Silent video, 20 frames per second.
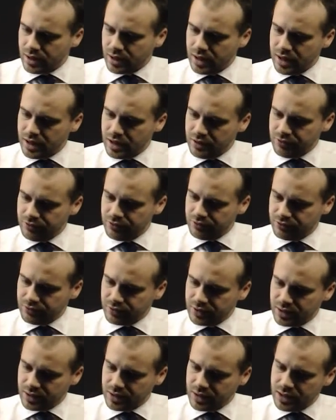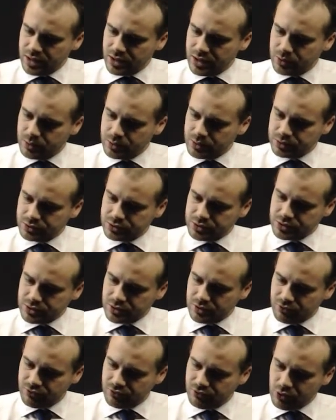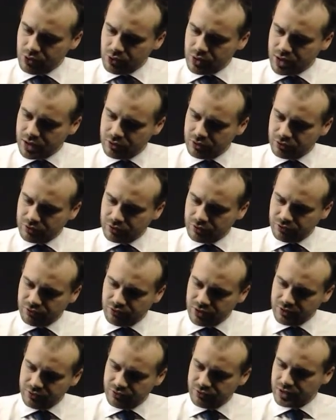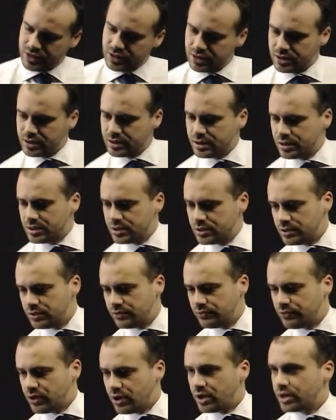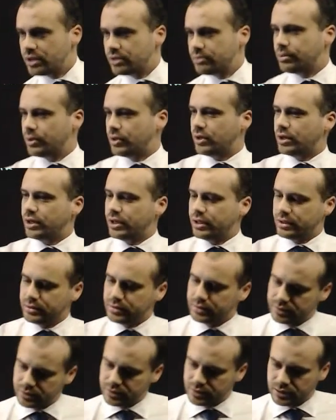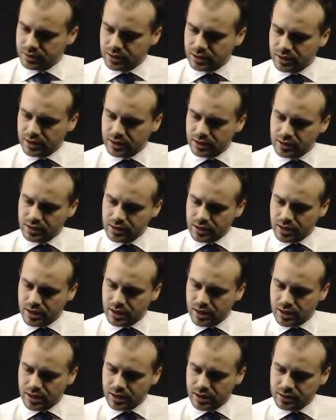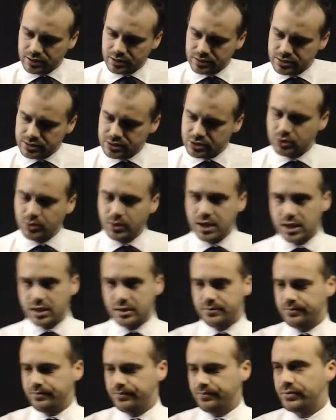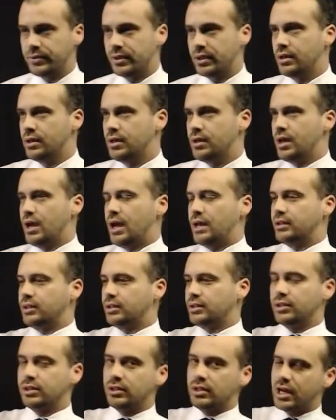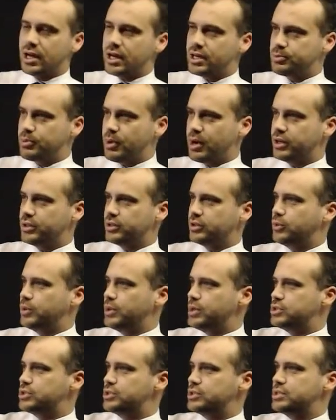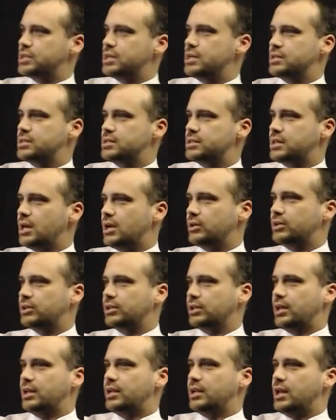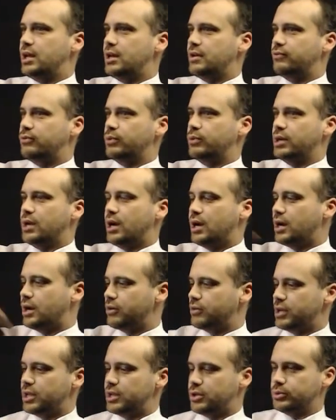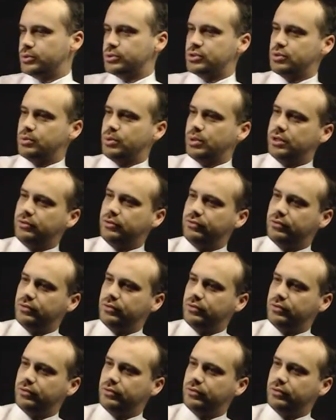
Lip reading: f equals 450 divided by r squared. And then the last part of the question says, calculate f when r equals 12.